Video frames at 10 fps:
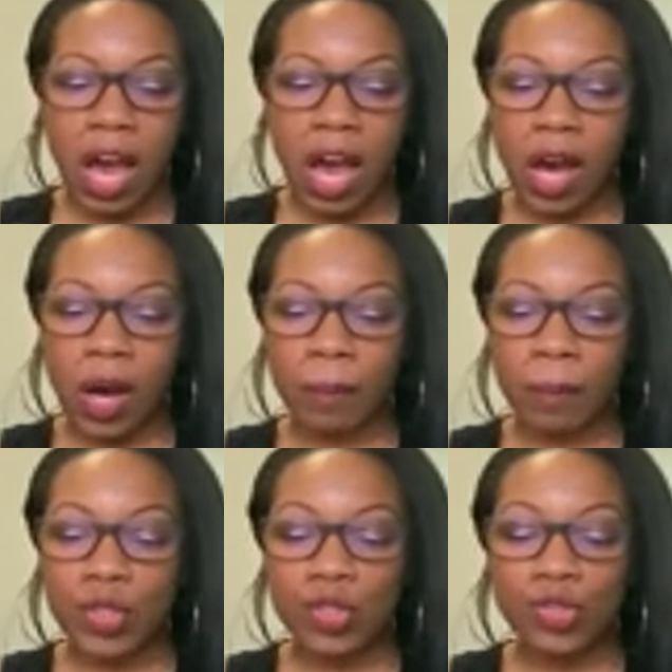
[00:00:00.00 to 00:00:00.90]

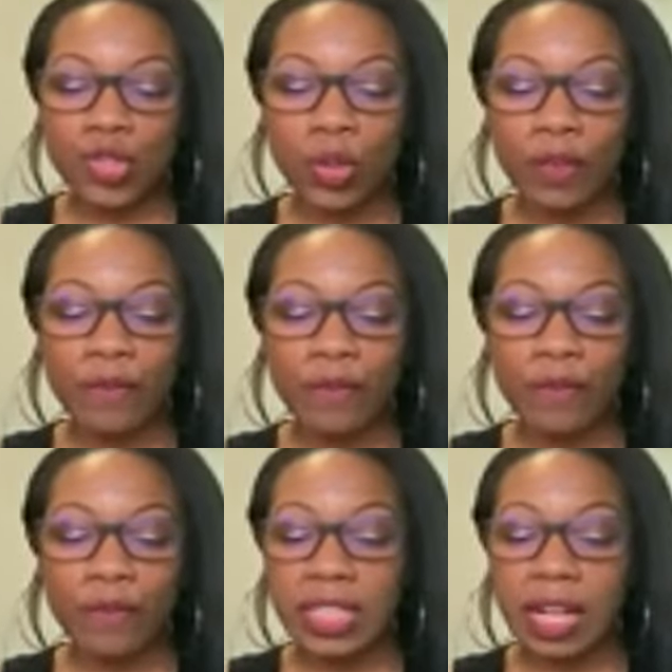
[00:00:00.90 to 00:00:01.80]
Um, so the
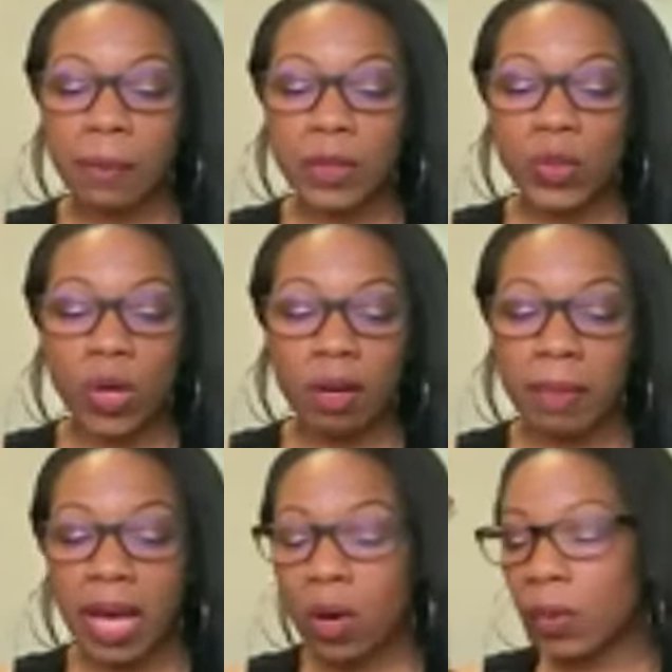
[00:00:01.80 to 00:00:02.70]
first thing that I would talk
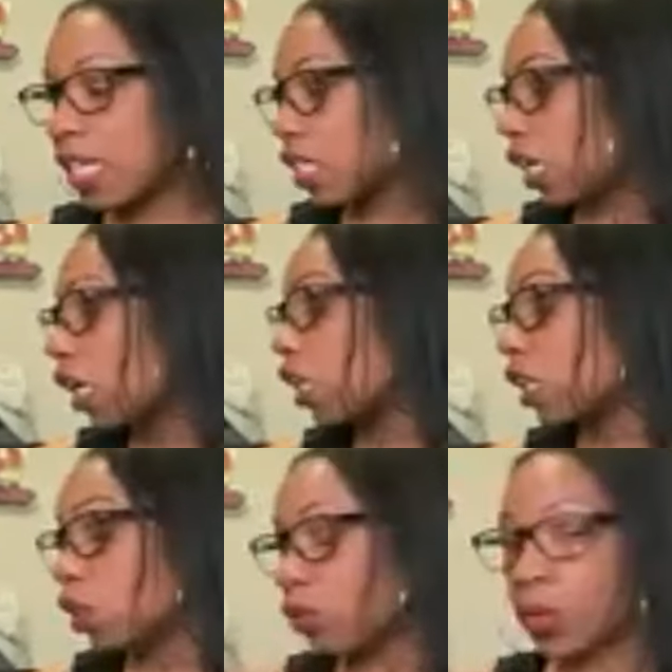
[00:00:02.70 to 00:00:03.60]
about is a
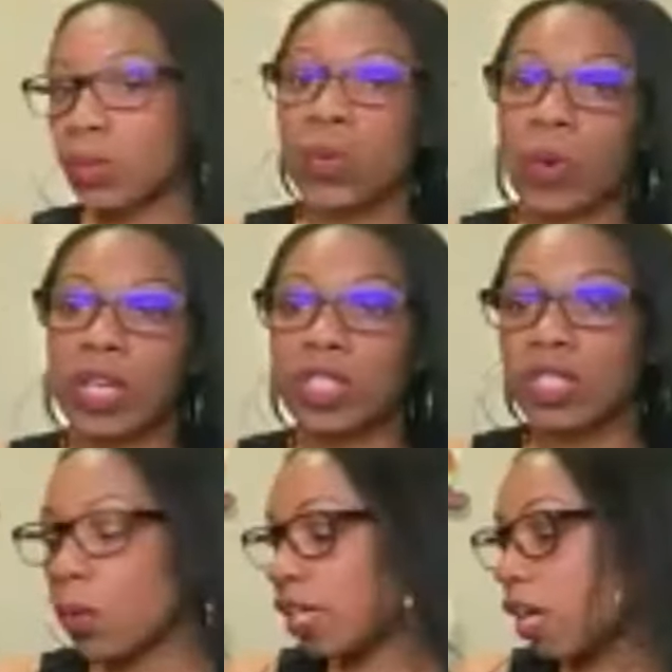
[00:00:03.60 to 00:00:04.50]
clitoral toy.
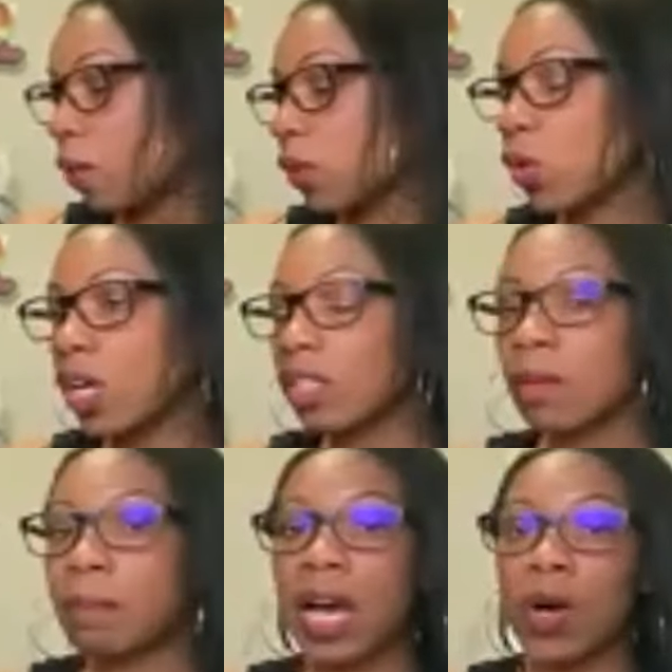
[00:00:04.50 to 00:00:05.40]
So again, we
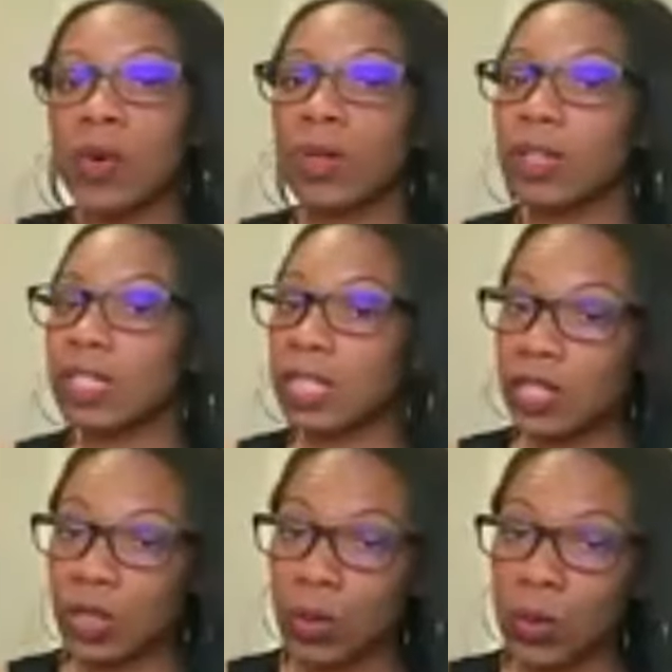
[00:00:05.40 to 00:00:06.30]
talked about
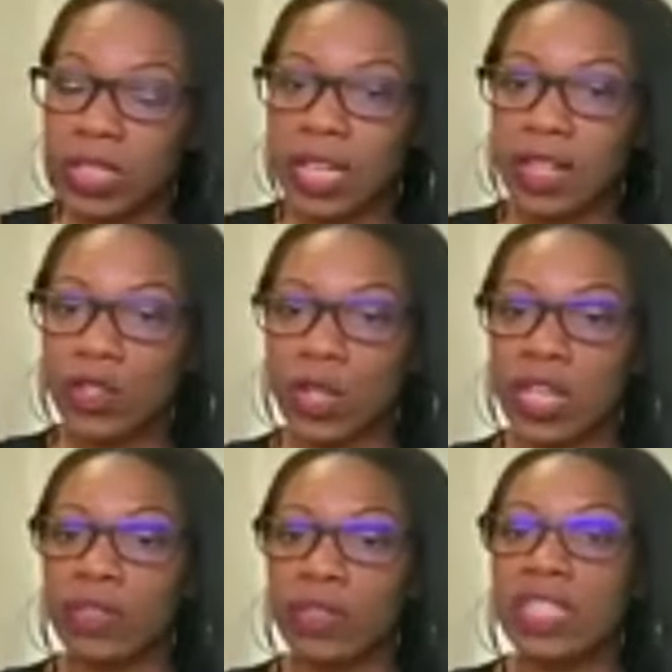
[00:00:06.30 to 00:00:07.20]
the soul snatcher
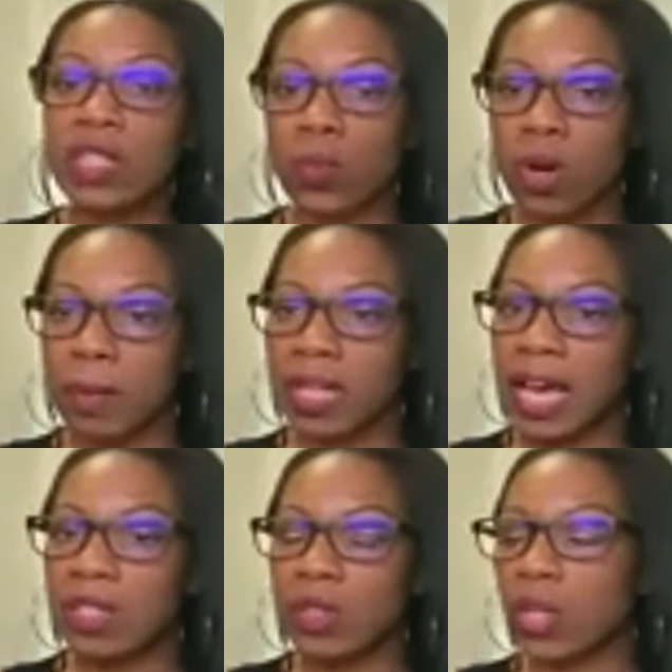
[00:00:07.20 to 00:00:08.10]
here. This is
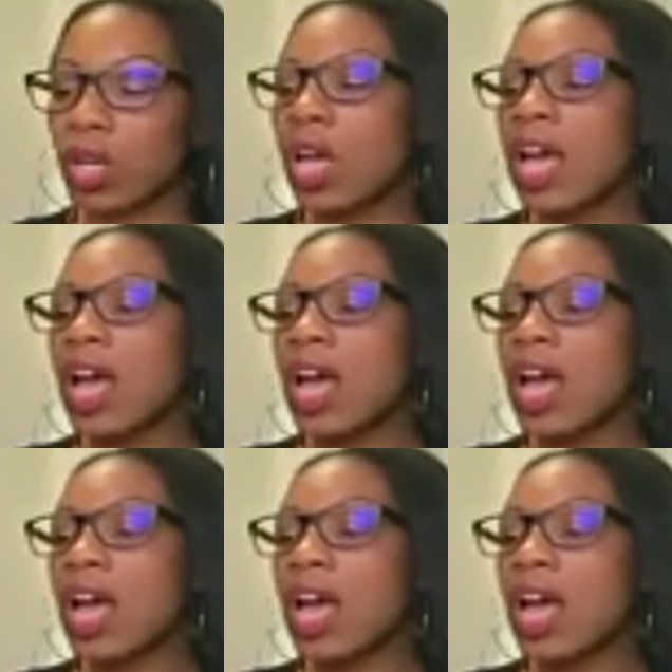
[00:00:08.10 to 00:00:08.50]
womanizer.